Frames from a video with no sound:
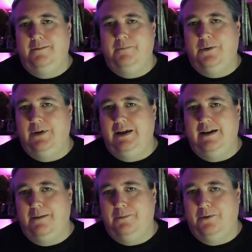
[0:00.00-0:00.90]

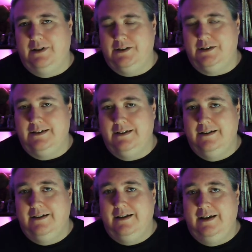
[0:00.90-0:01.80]
Marian apparition
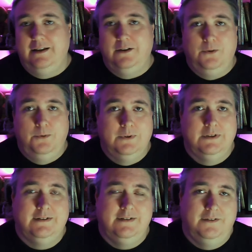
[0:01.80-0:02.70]
in
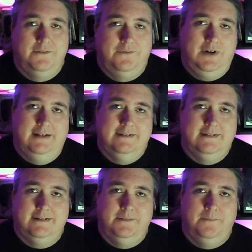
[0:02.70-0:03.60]
Lourdes,
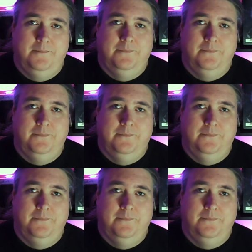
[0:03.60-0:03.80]
France.